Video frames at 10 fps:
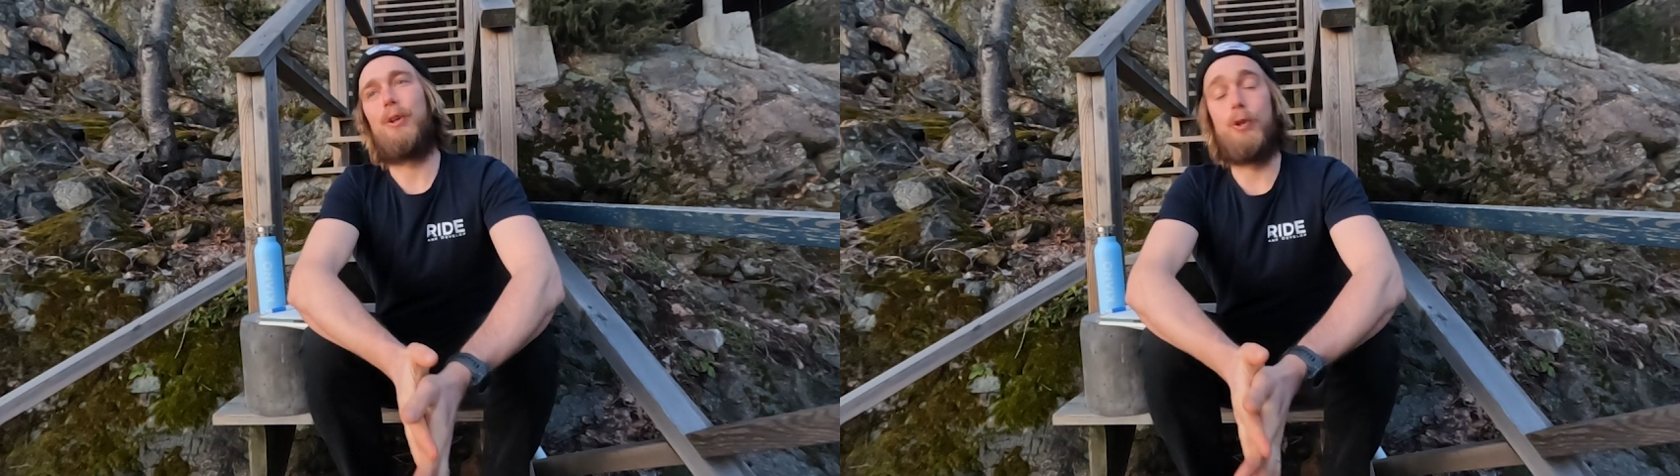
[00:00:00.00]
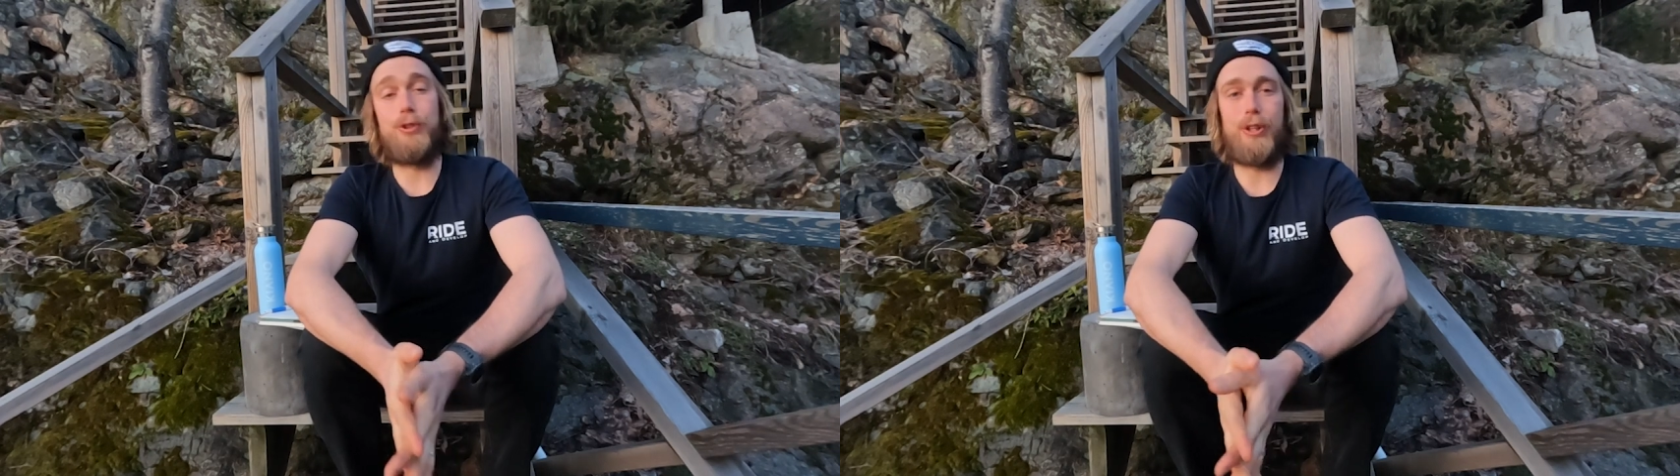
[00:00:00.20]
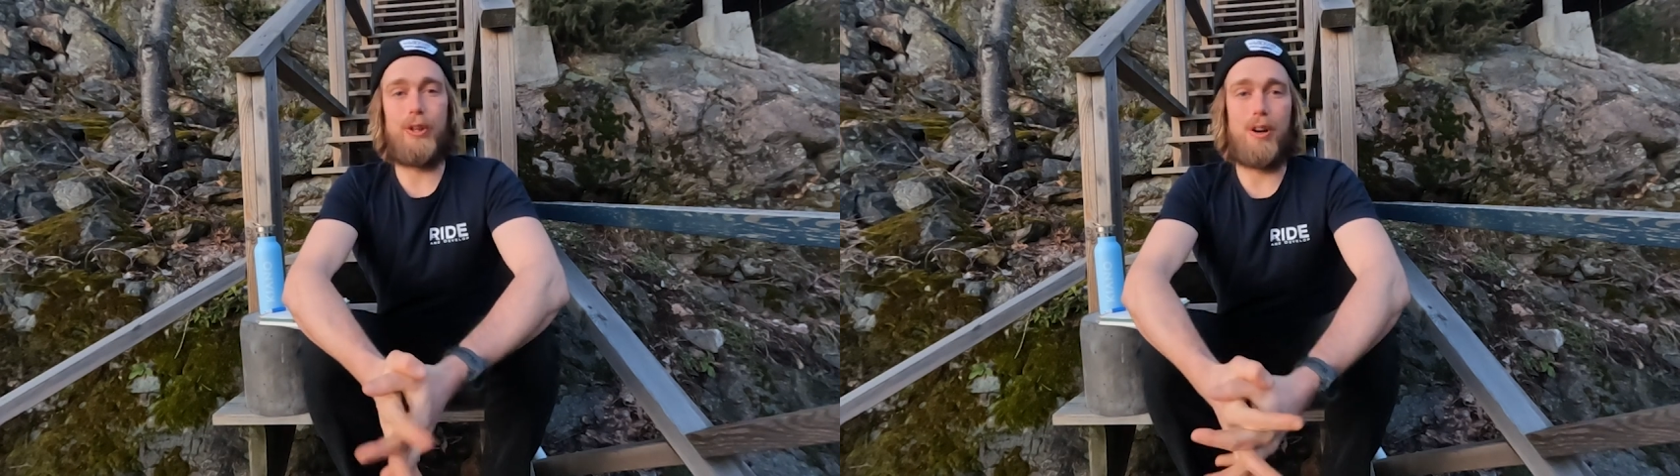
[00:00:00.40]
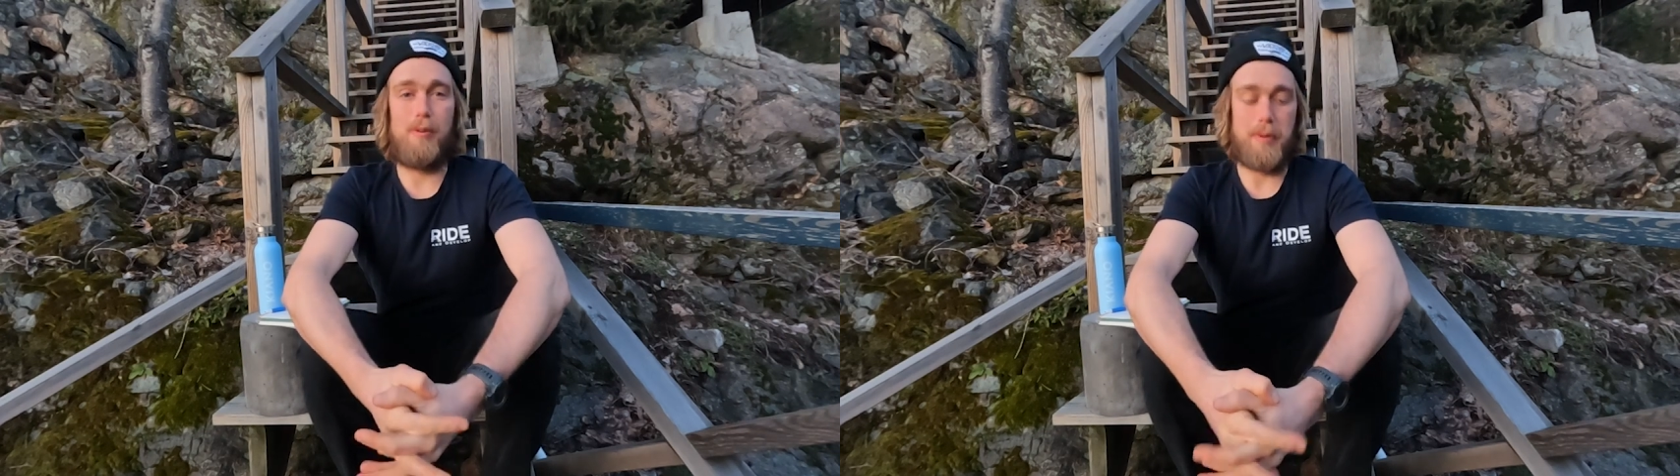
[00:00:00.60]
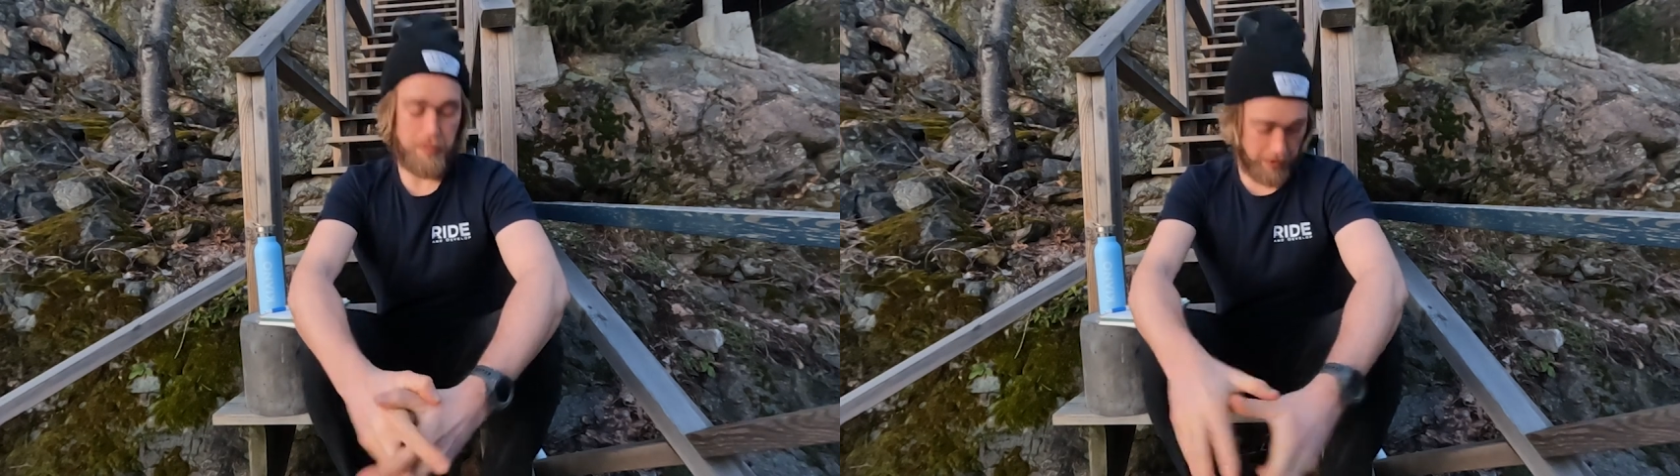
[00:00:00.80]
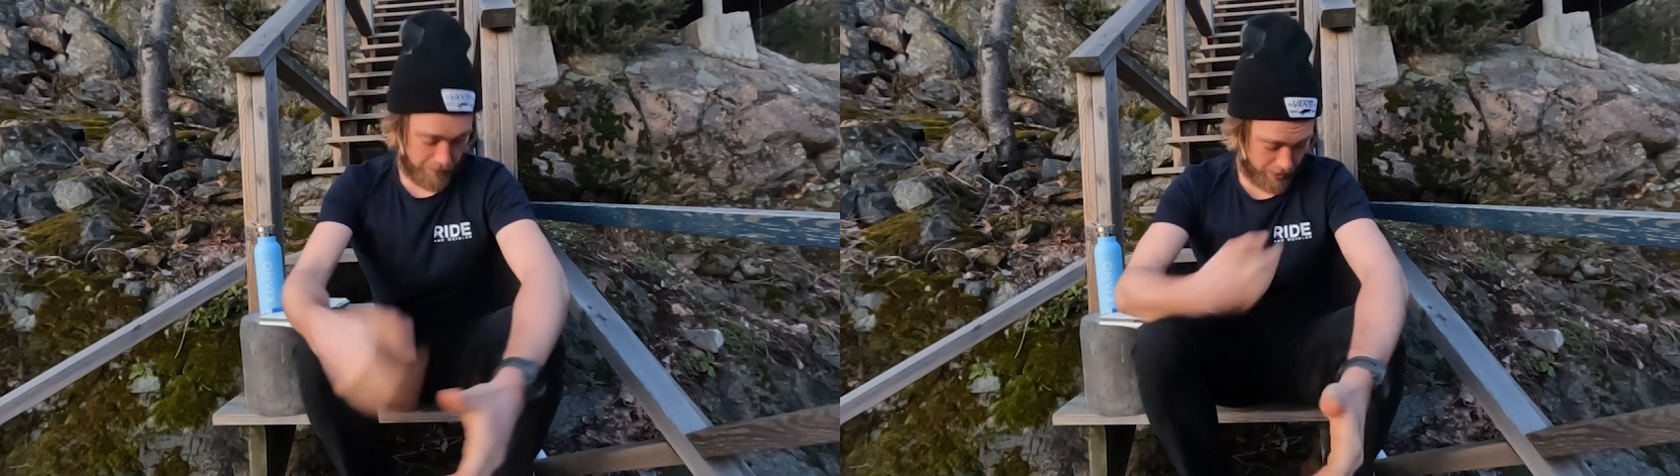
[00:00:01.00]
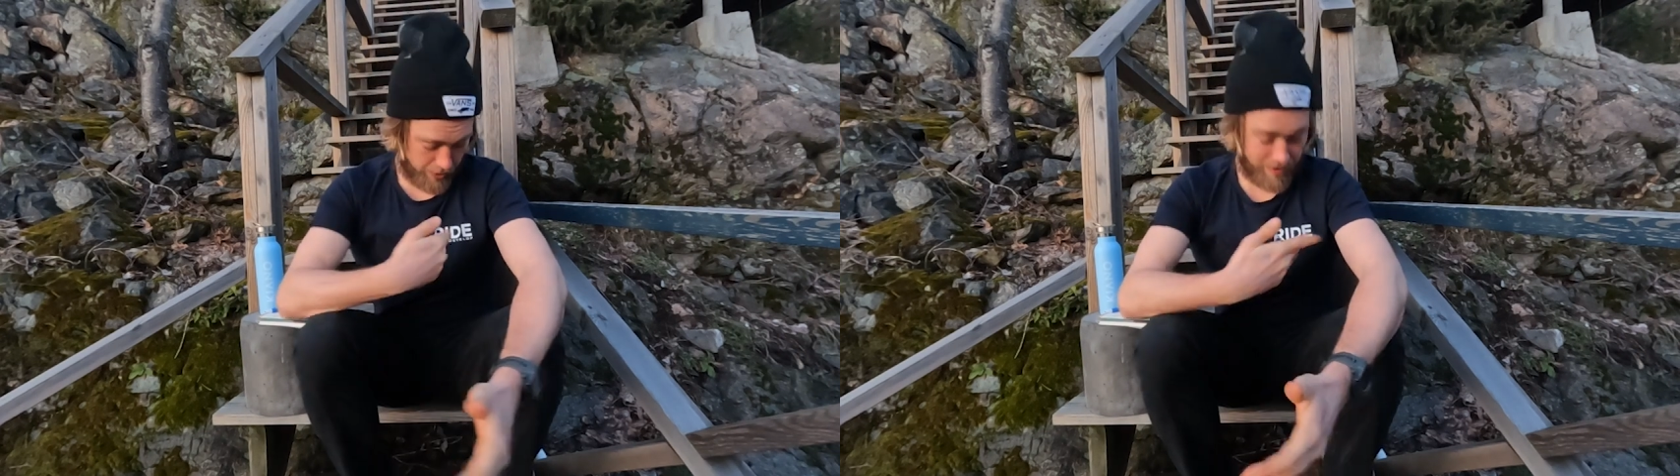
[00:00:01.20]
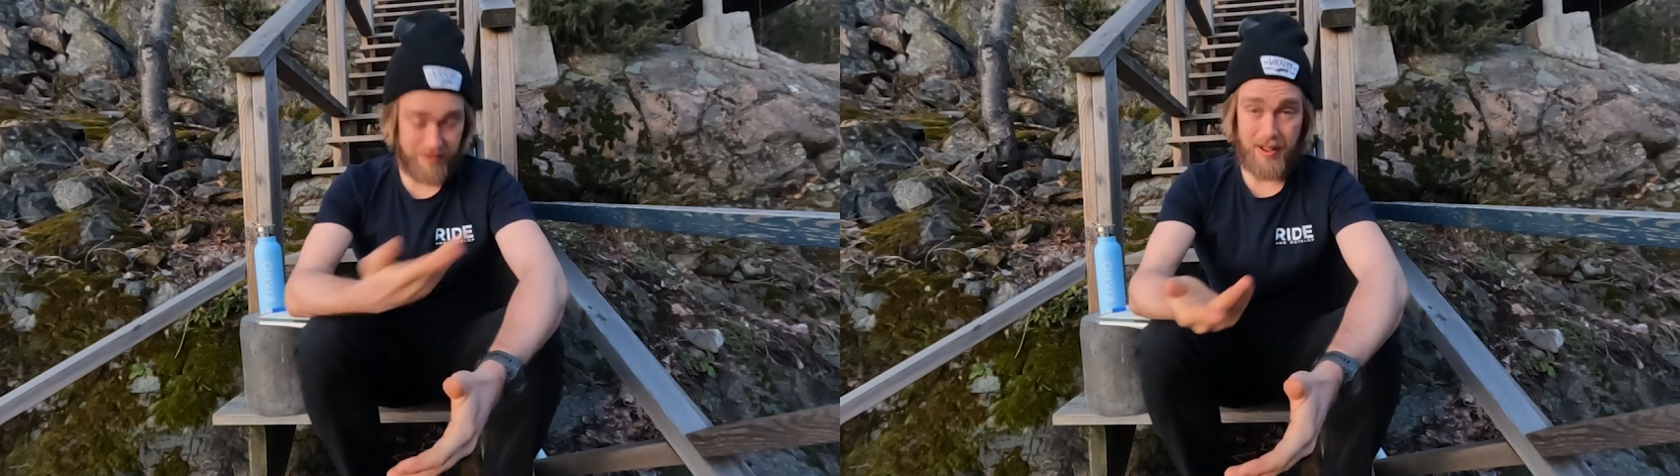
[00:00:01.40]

Also, I will be with Ride and